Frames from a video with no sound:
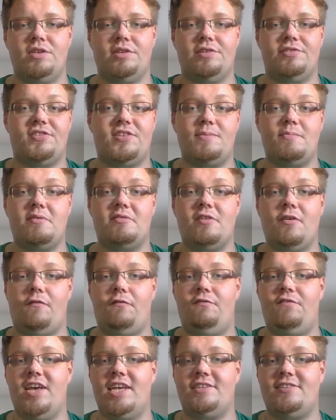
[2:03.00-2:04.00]
some of the
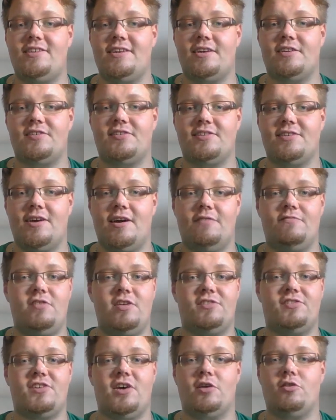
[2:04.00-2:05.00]
physics of
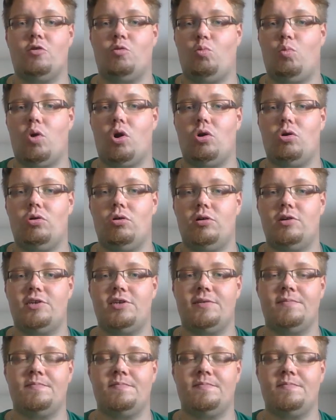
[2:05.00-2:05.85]
this other world